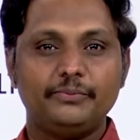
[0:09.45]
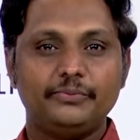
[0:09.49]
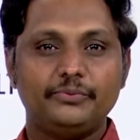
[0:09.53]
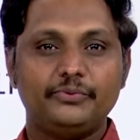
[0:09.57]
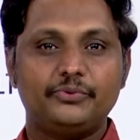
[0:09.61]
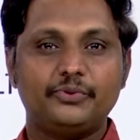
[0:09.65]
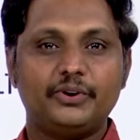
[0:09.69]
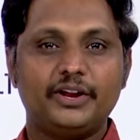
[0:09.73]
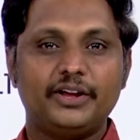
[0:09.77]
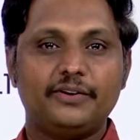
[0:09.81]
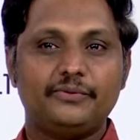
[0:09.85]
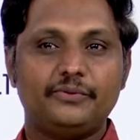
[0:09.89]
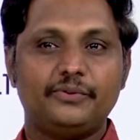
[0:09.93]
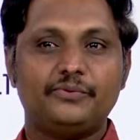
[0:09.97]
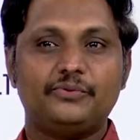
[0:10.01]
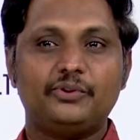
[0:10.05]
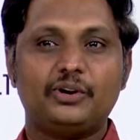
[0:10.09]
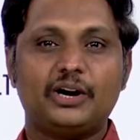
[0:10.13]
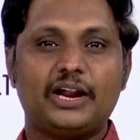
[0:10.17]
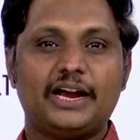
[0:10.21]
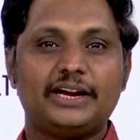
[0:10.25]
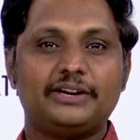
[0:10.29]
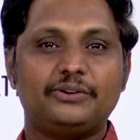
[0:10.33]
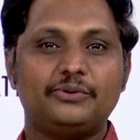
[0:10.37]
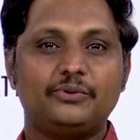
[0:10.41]
Today we would
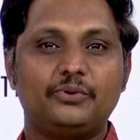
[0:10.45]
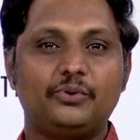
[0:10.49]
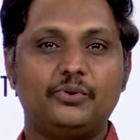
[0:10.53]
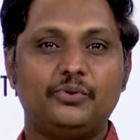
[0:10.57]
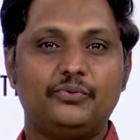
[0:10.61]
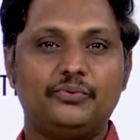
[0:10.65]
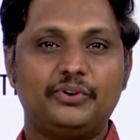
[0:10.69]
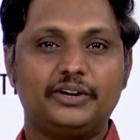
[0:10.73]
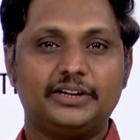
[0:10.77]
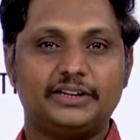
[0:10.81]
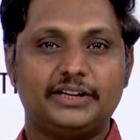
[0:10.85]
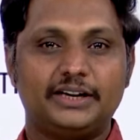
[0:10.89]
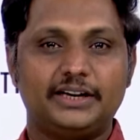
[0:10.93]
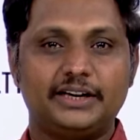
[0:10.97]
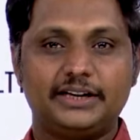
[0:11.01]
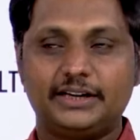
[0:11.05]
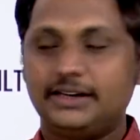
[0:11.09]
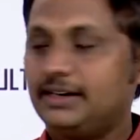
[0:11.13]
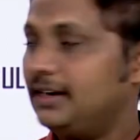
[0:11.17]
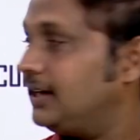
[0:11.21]
like to go for that